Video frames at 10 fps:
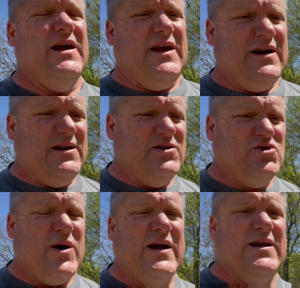and
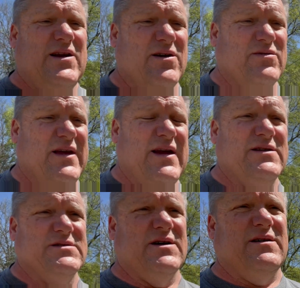trying to hear
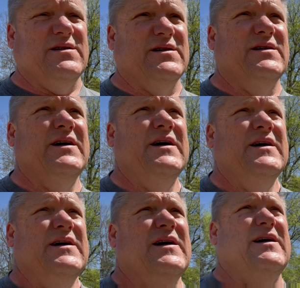things on
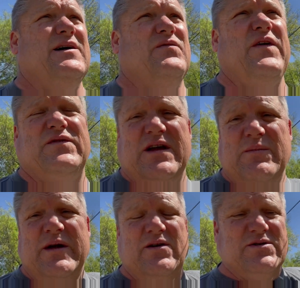
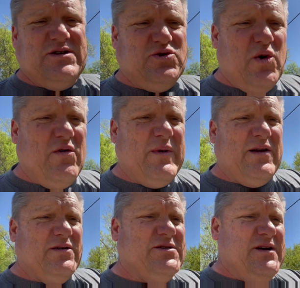15 meters and 12
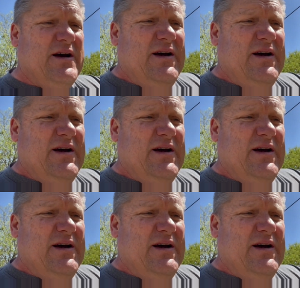meters.